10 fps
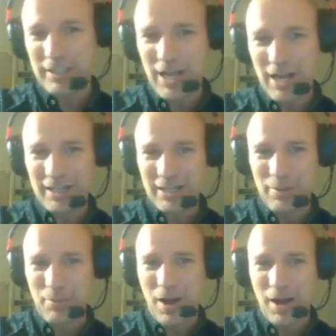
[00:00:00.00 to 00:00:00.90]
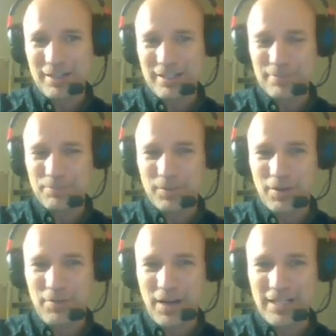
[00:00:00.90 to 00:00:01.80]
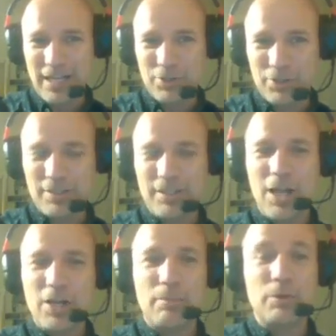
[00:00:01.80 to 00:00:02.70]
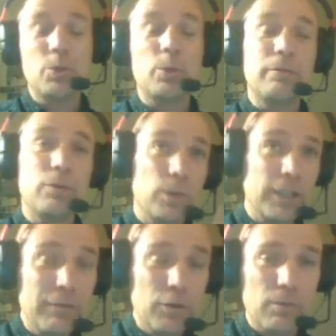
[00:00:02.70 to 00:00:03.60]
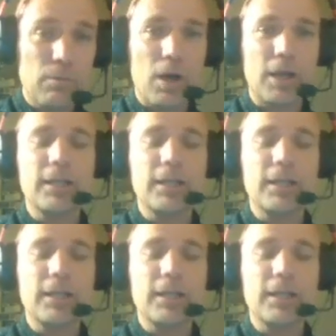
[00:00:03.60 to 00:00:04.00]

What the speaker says: not in the box. Very dangerous. Number two, if you leave your mark,